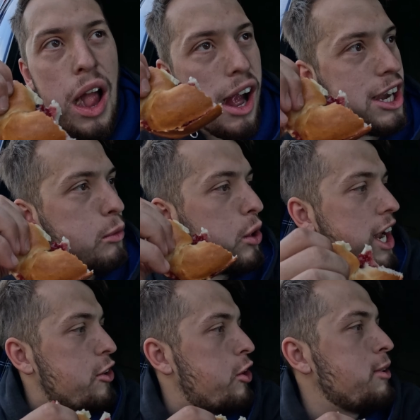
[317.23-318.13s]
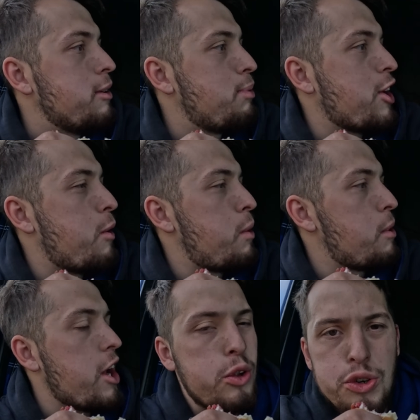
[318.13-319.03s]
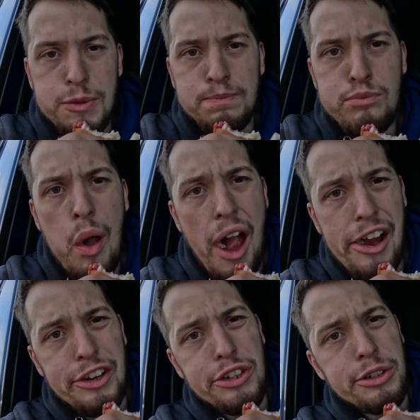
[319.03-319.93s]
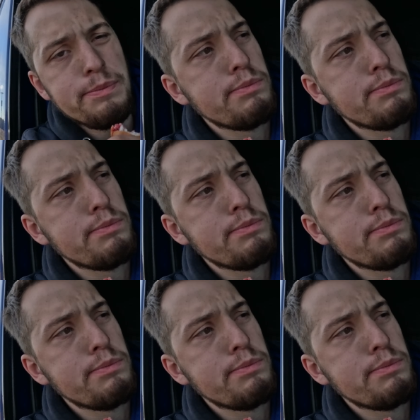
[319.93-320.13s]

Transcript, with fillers: And then we'll head on and pick up our backload. Aye, good.